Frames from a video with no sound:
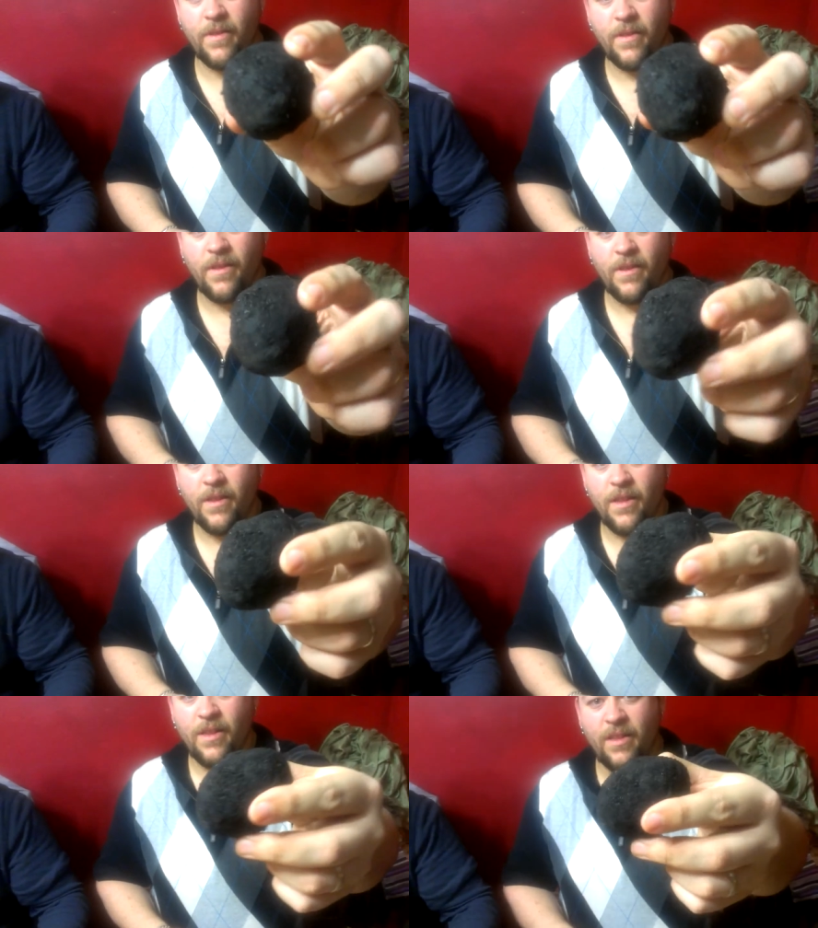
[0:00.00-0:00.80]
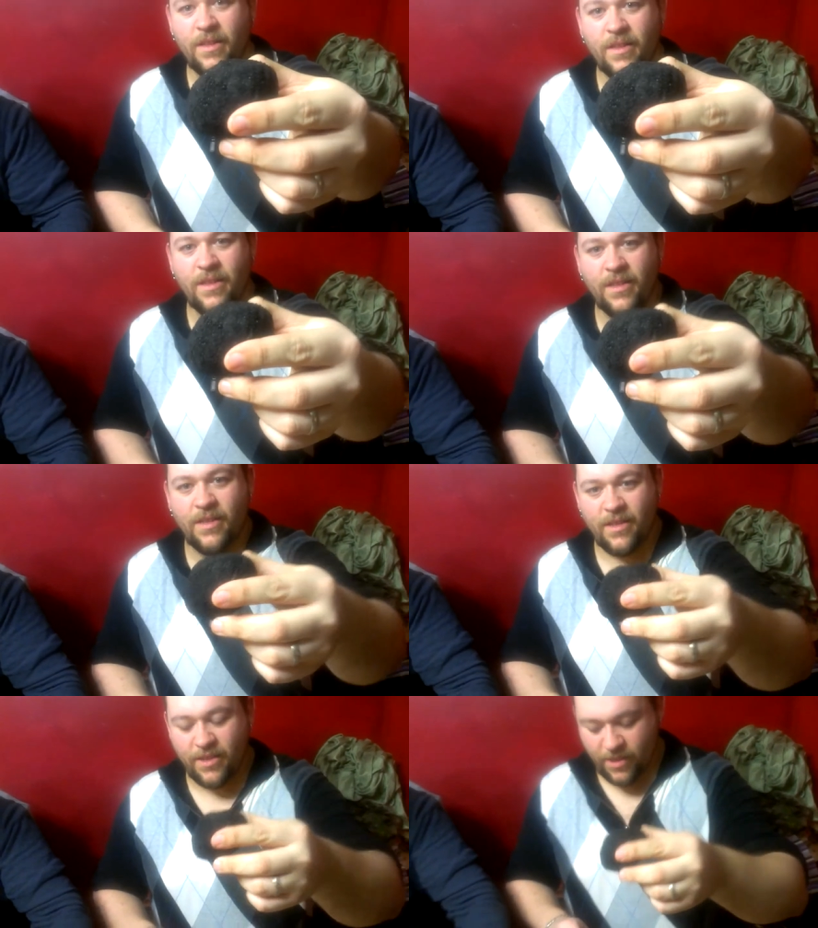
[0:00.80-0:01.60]
It's literally fucking
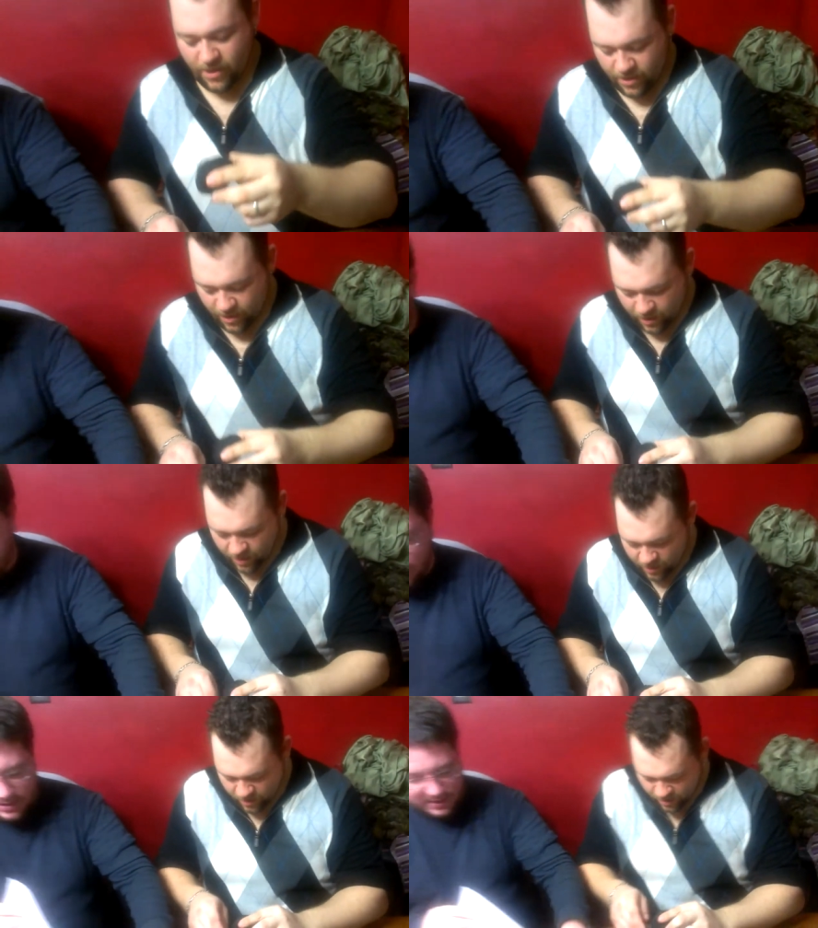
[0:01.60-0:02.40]
mud. Okay. We'll